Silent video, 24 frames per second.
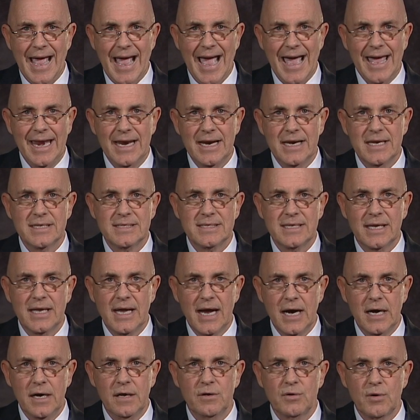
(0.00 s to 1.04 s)
and it is the
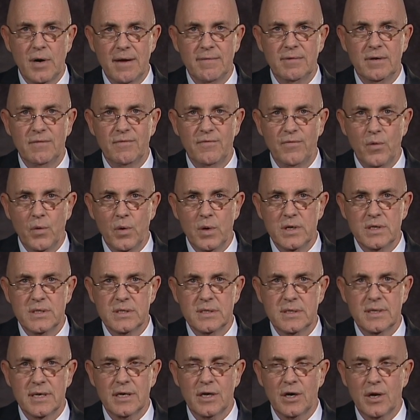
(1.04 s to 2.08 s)
guiding driving force
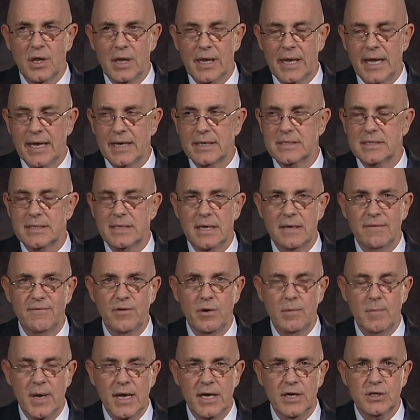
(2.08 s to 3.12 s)
that collects the
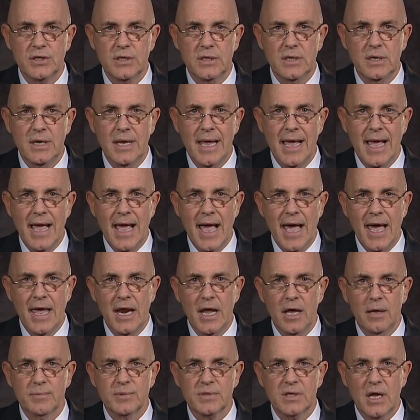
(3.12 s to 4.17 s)
information and
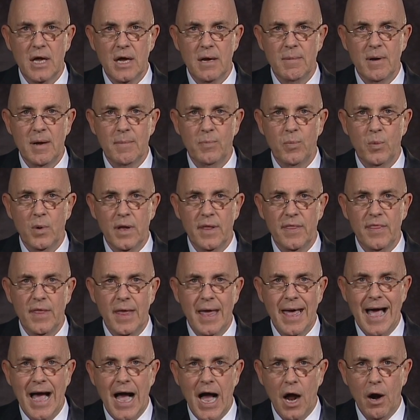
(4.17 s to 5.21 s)
helps come up with
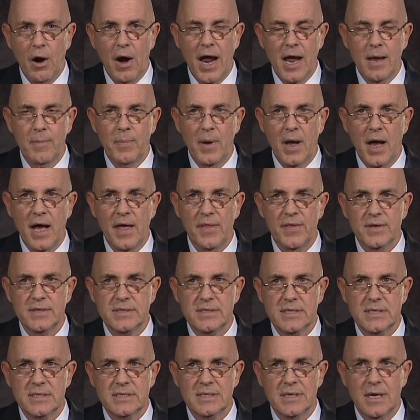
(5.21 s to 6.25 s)
our
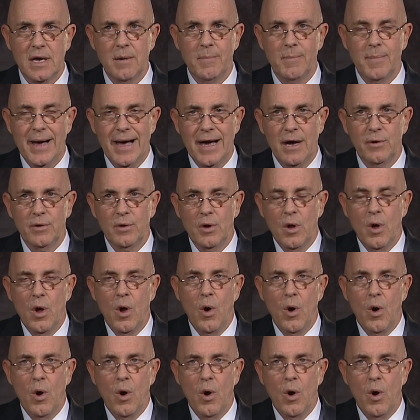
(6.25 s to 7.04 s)
hypothesis about